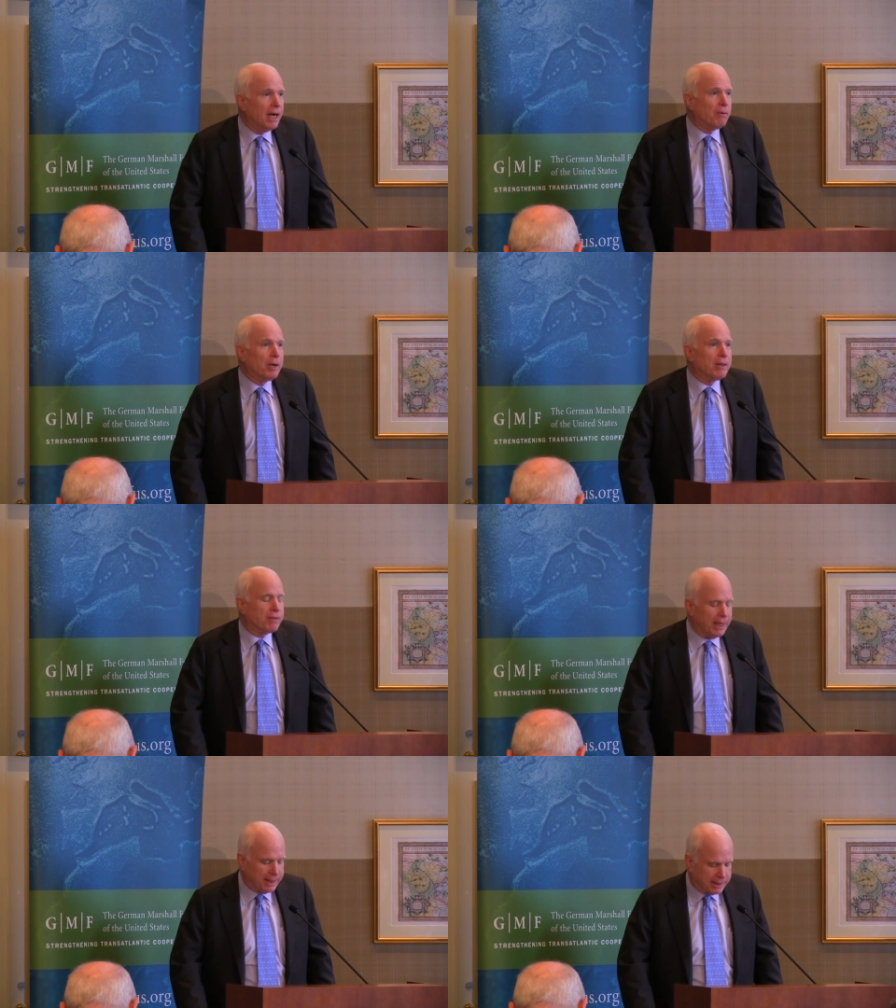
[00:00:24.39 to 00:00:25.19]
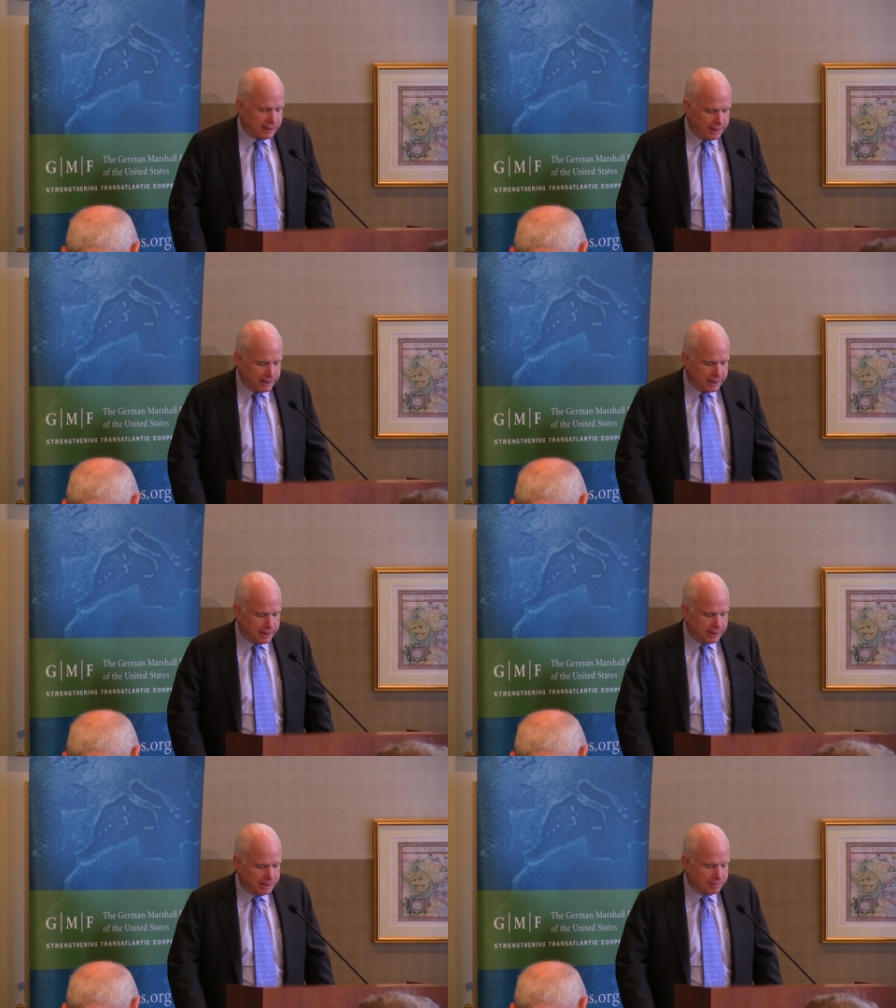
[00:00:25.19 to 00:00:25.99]
I want to thank
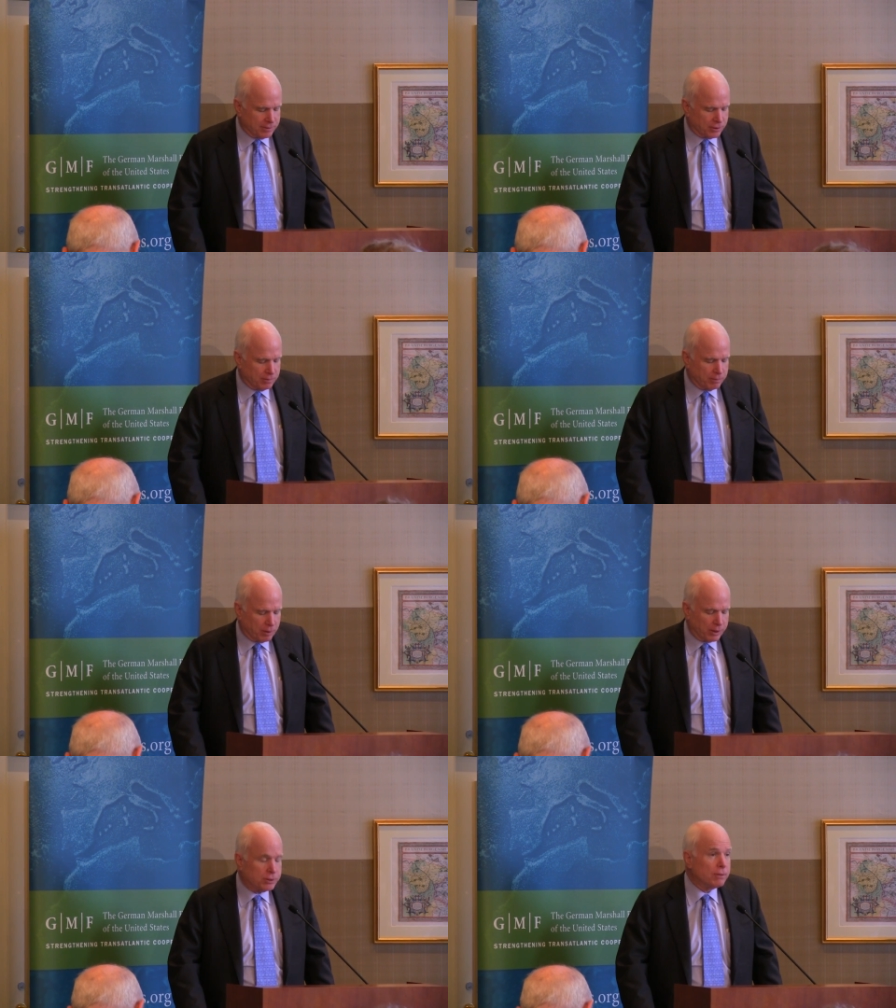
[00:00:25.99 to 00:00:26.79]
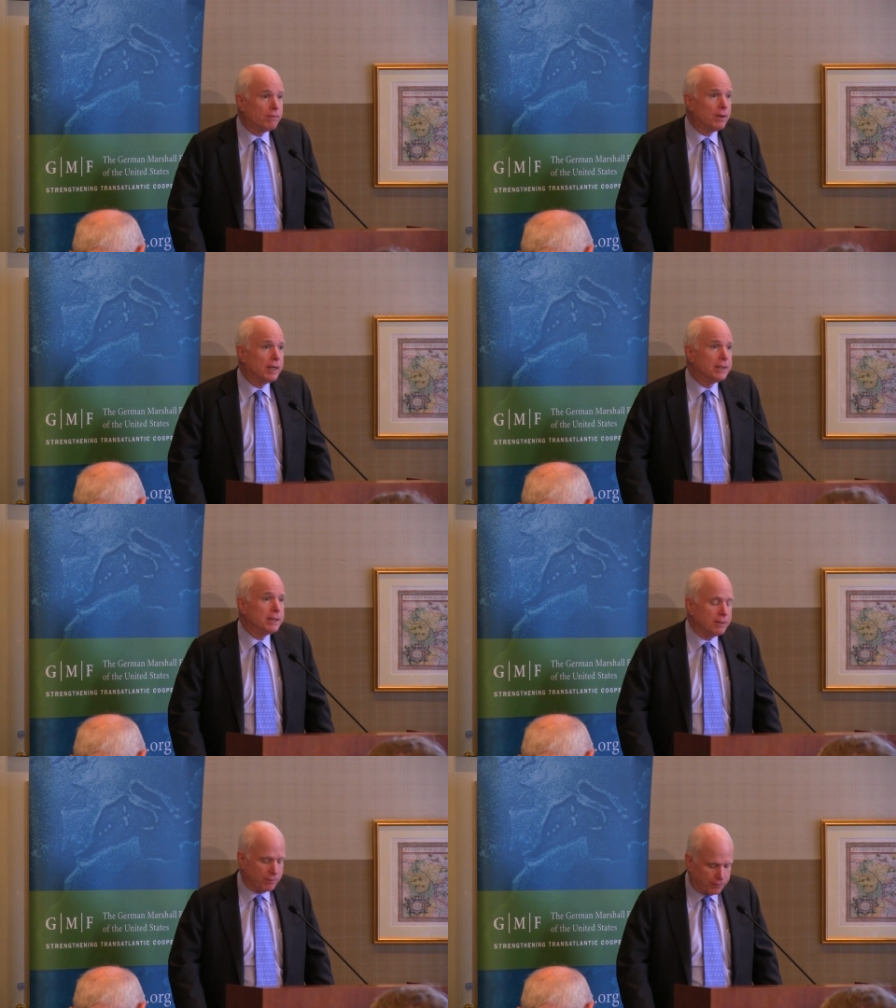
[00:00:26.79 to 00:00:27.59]
the German Marshall
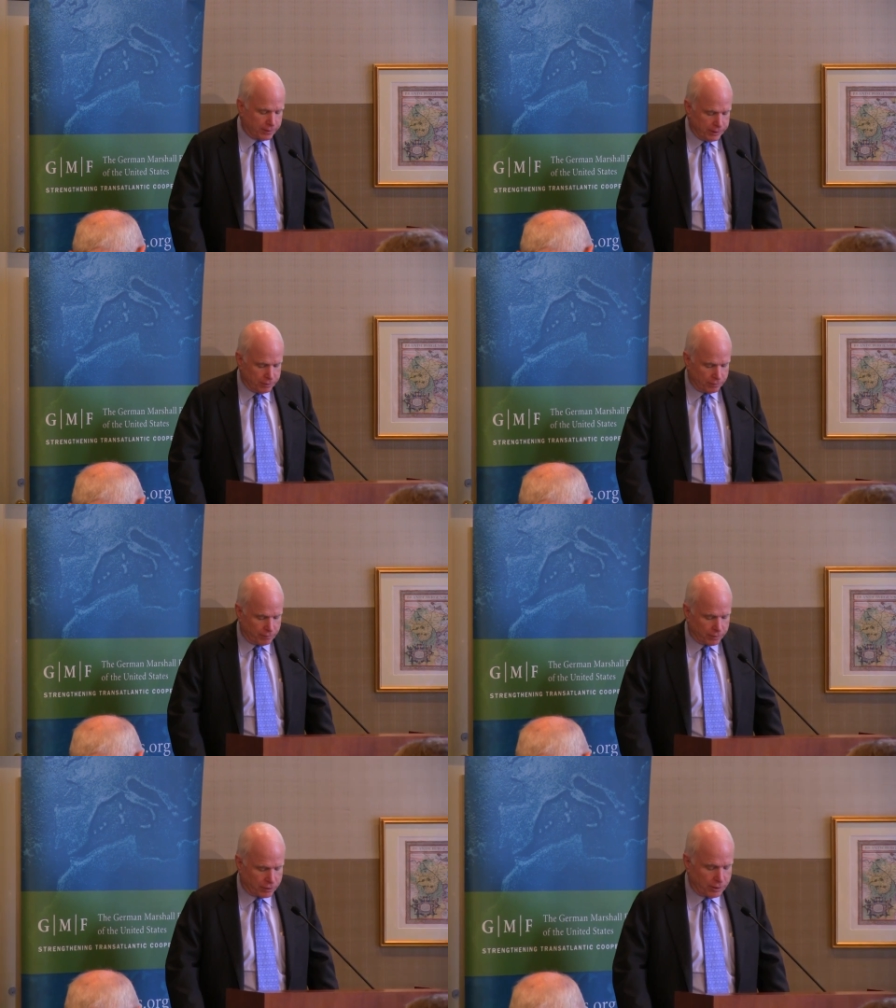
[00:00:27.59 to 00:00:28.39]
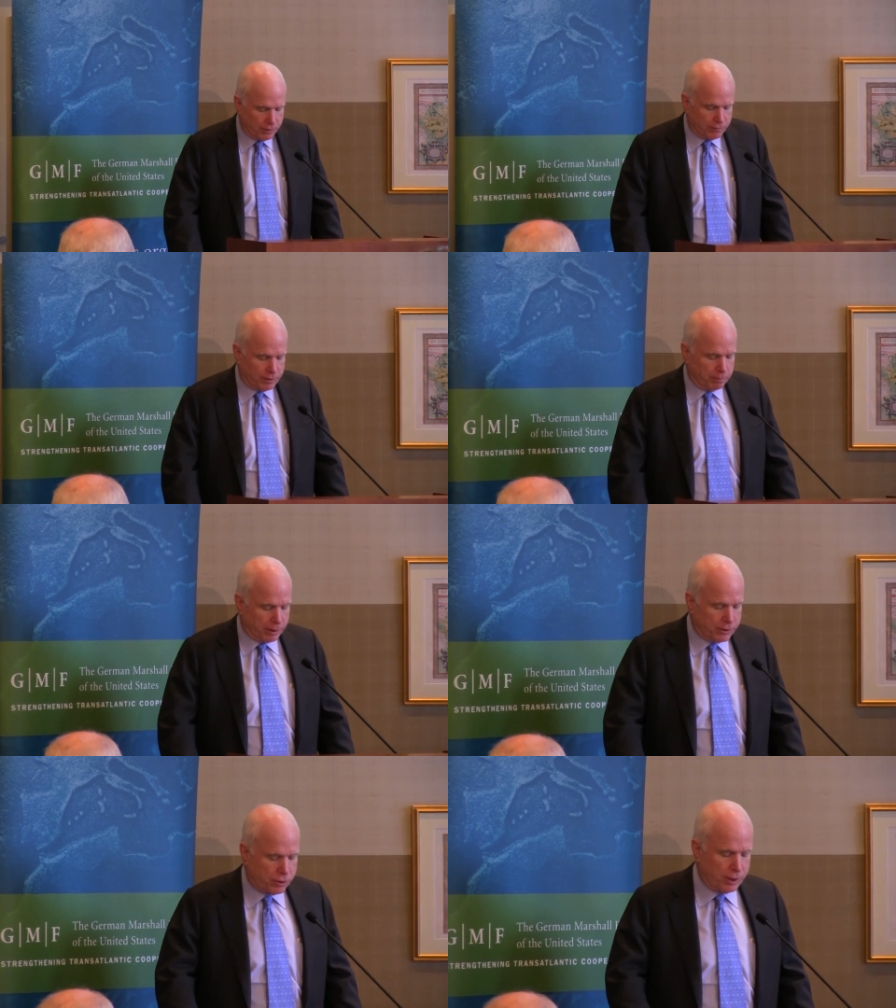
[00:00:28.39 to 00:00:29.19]
Fund of the Free University of
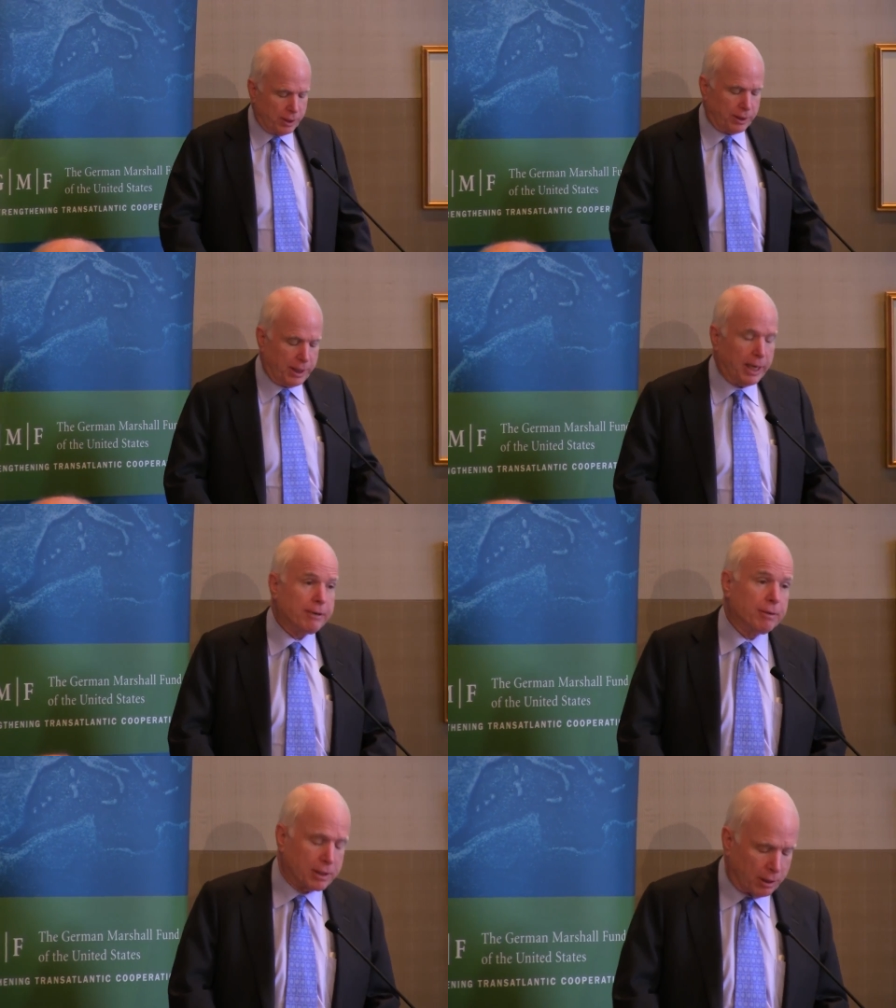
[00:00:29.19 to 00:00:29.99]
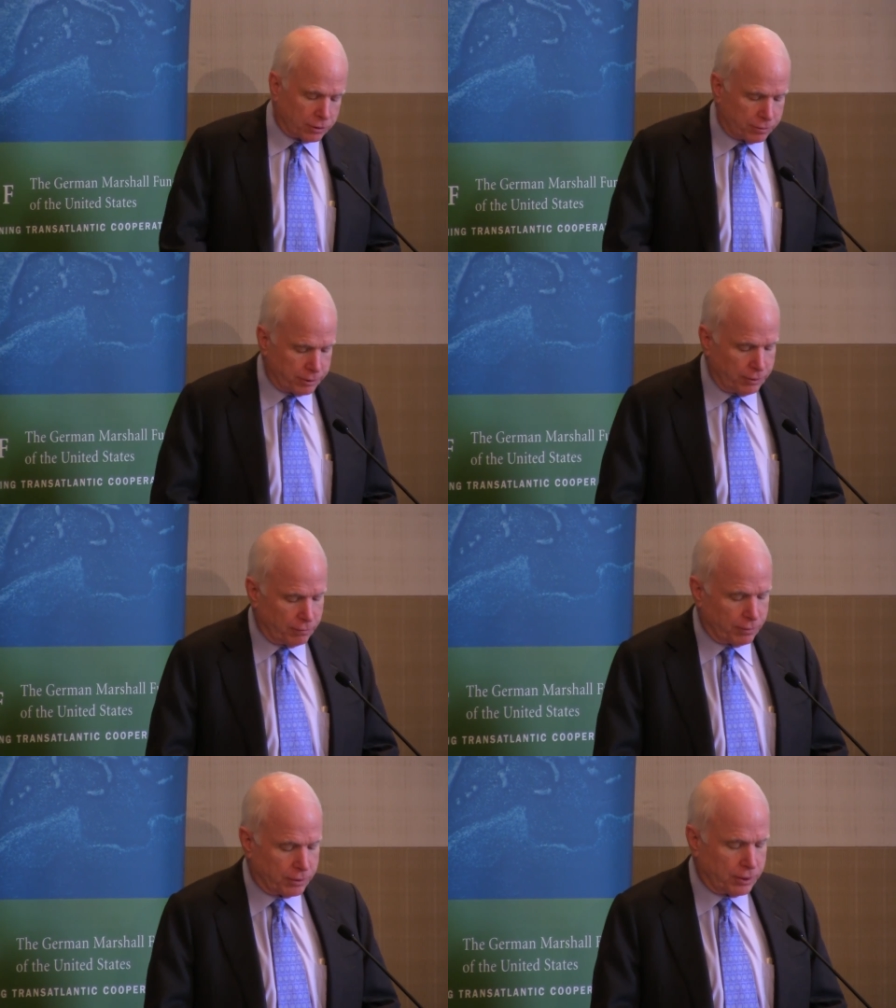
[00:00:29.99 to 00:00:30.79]
Tbilisi and the Agricultural
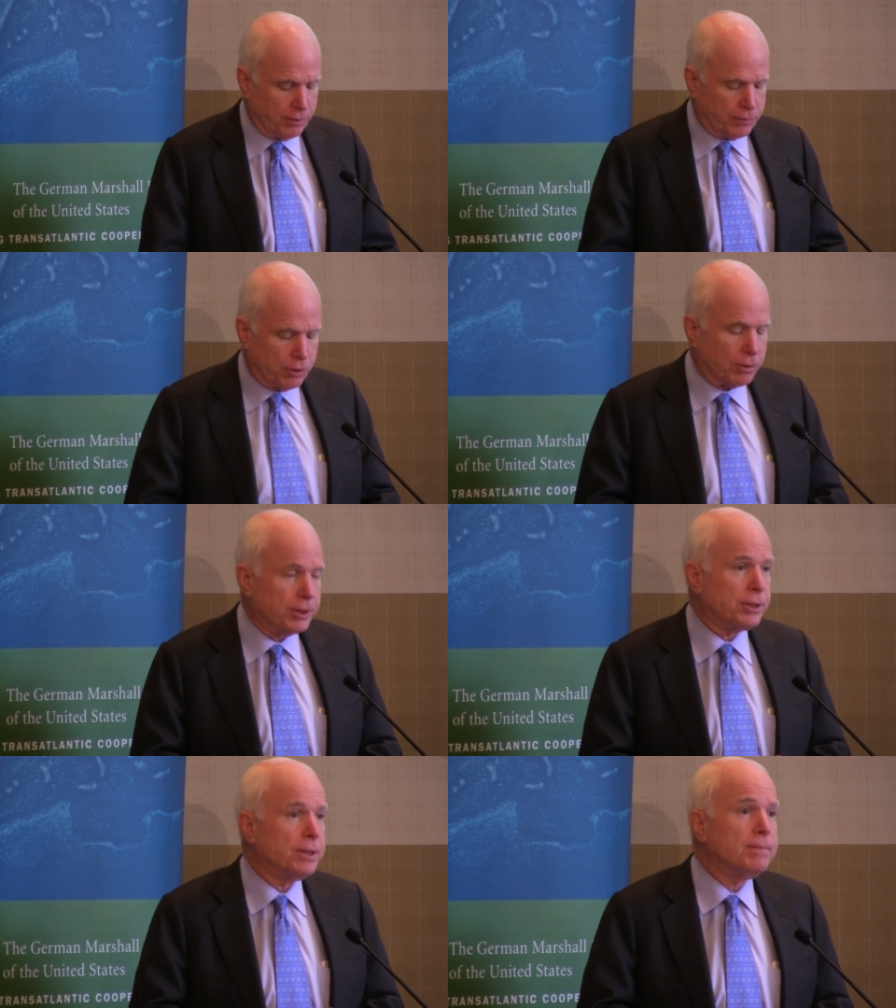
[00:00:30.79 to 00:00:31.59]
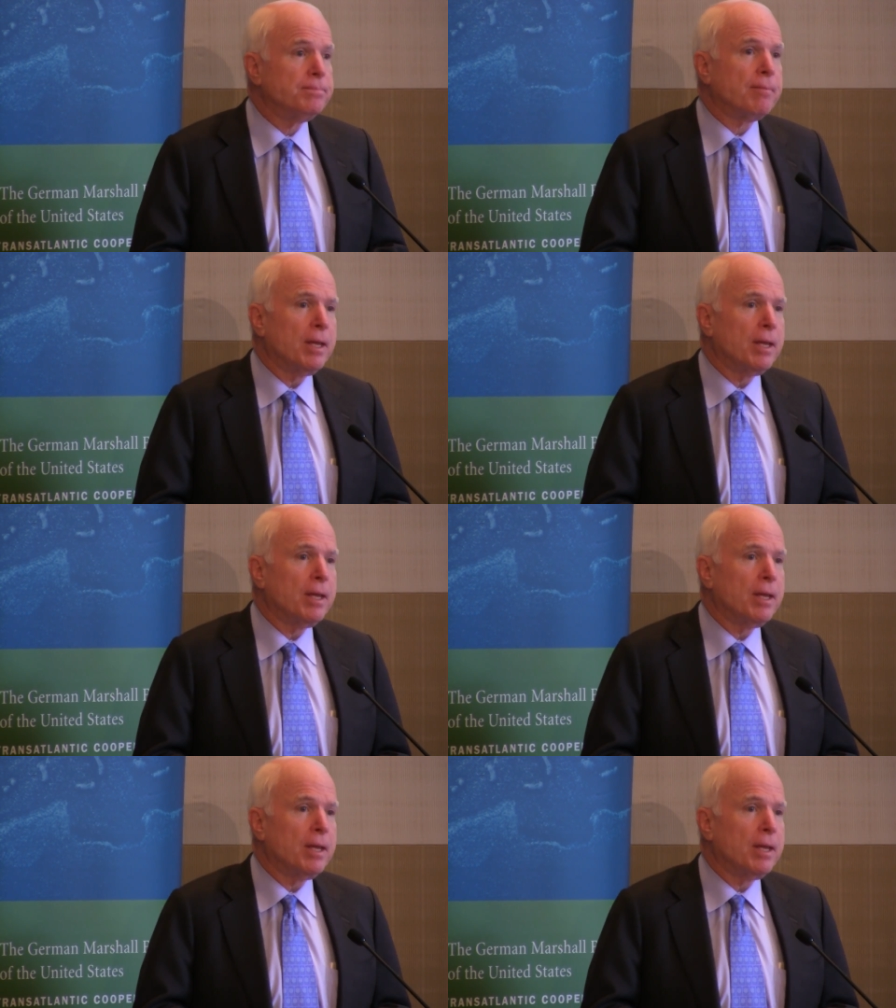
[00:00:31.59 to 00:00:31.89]
University of Georgia